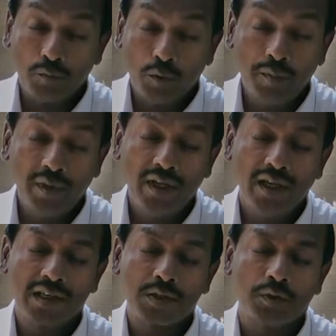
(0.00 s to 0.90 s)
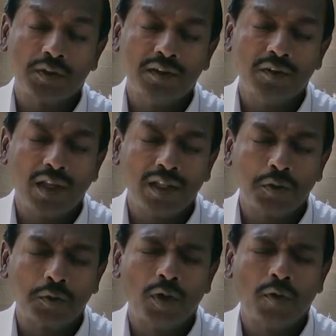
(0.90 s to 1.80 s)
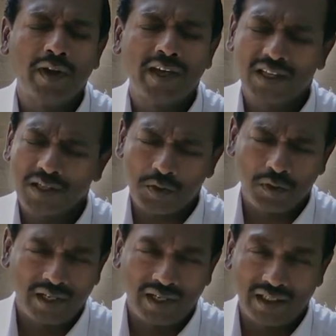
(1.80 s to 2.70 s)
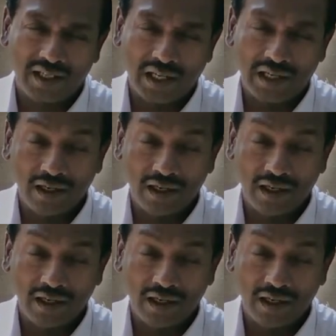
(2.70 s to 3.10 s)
you have told us that we shall inherit the earth.